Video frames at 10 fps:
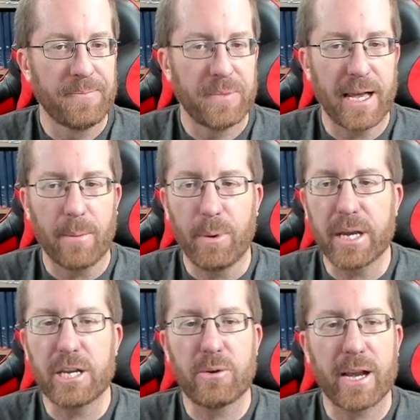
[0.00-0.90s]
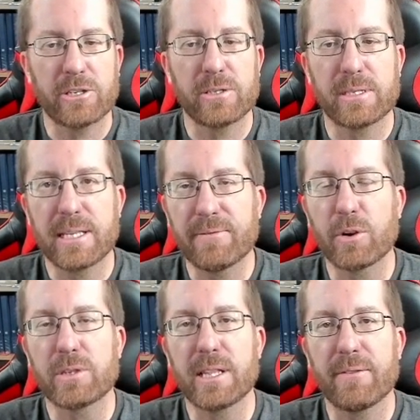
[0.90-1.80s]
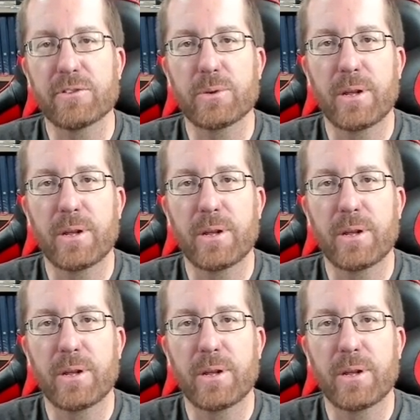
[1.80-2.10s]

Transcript: Now, buggy directions and difficulty levels we don't